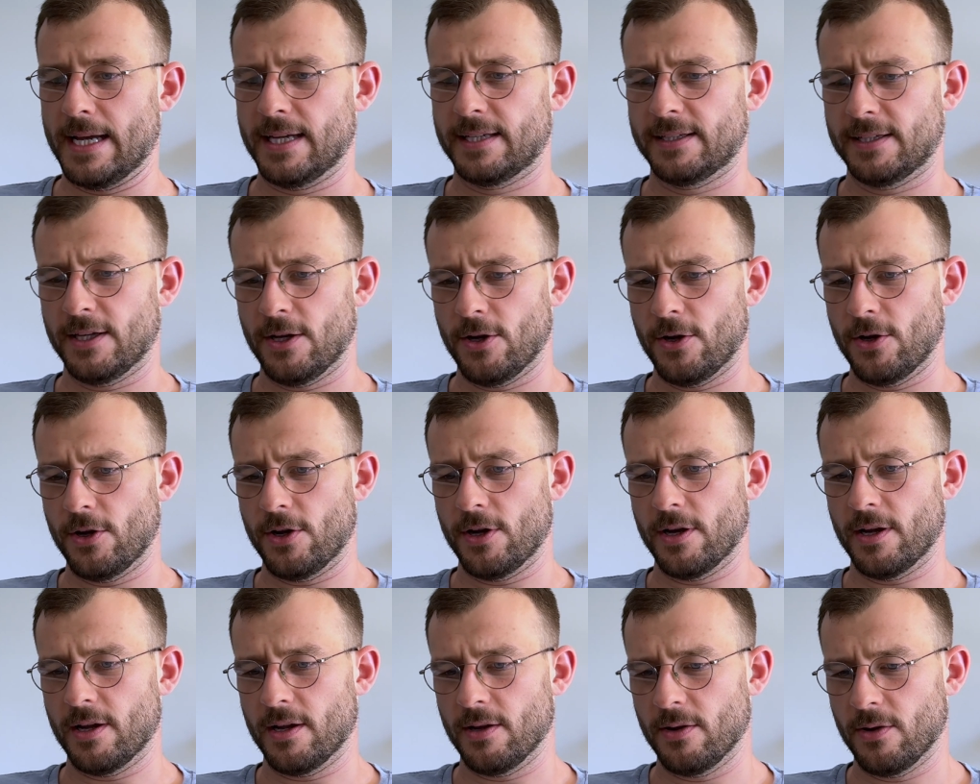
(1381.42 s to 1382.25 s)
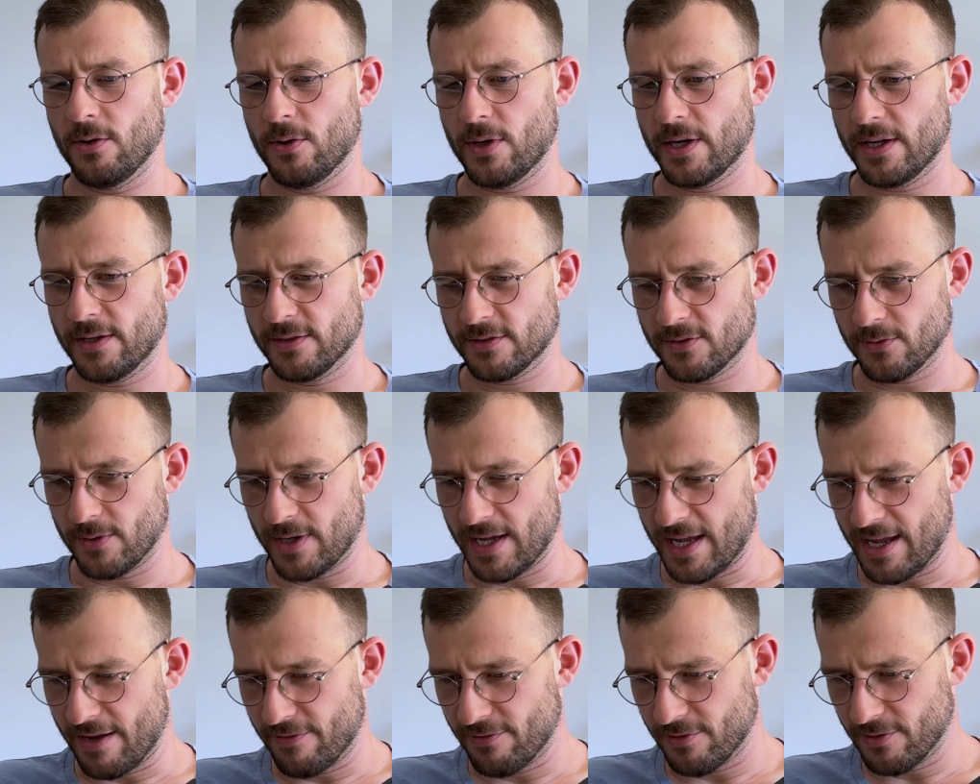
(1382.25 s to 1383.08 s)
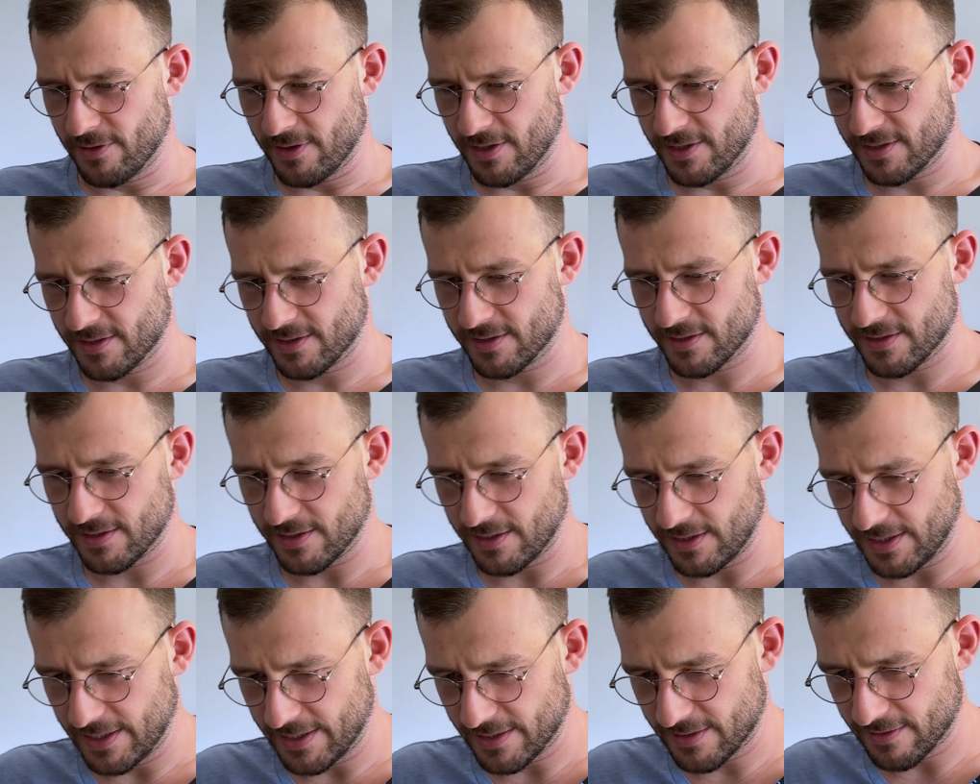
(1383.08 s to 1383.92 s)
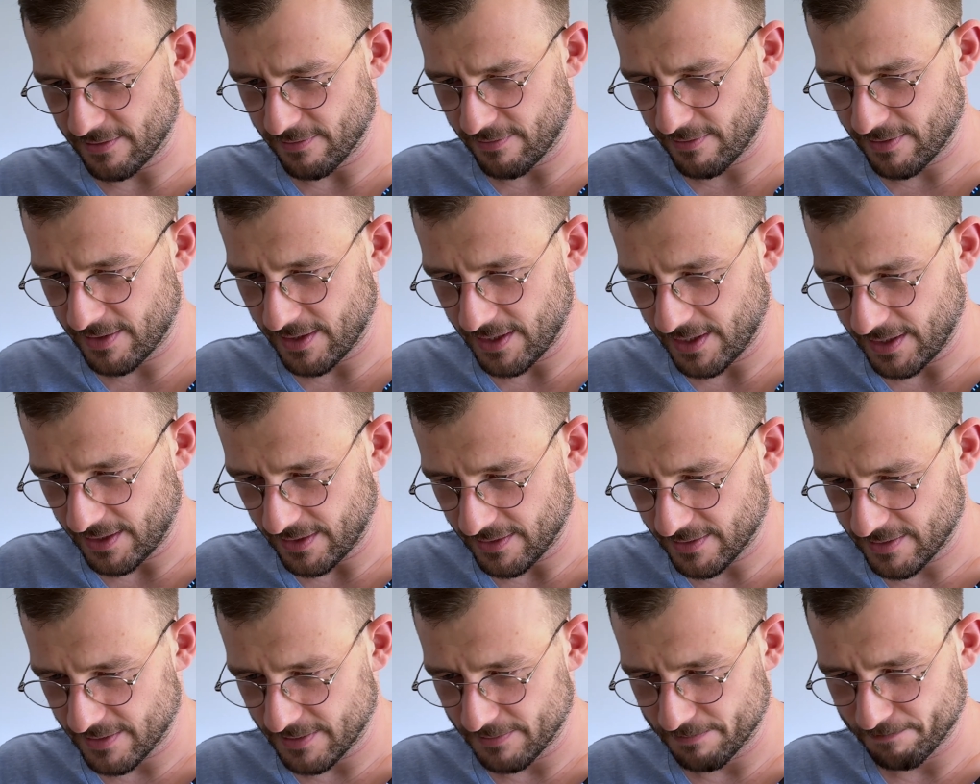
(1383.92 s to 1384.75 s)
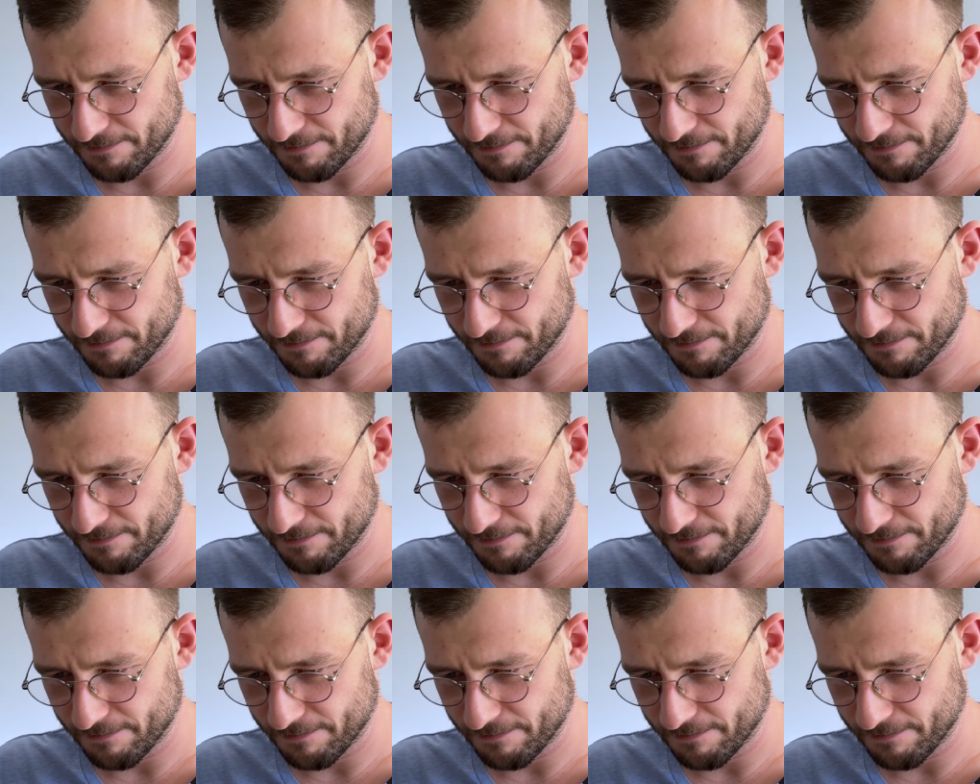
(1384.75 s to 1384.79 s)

so what else do I have on this list of things?